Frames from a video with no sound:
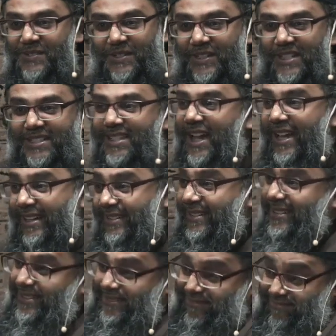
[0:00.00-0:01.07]
was going to sign.
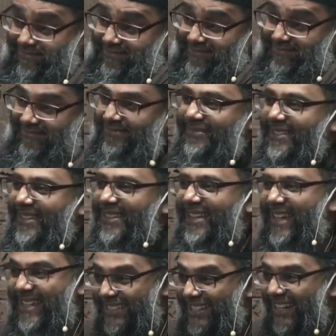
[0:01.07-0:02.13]
He's